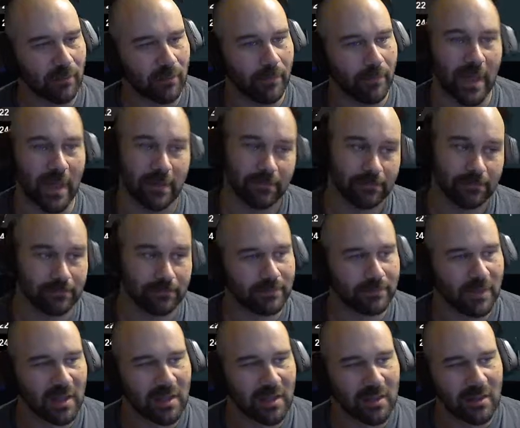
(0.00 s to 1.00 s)
But
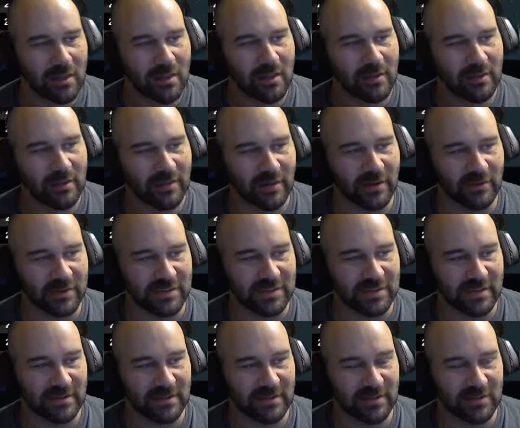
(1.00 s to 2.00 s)
there
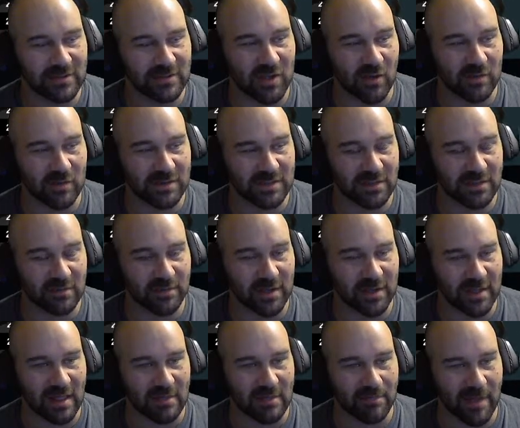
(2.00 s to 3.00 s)
is always a little bit
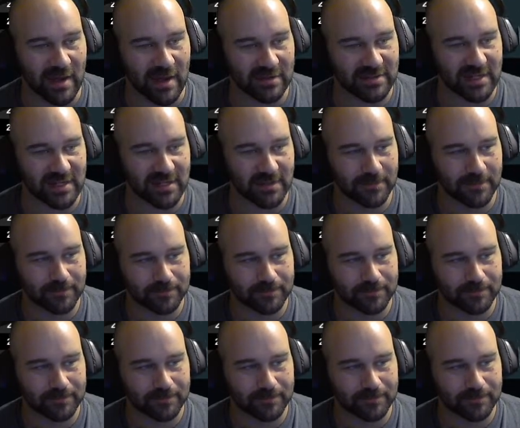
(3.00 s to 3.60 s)
of that in Battletech.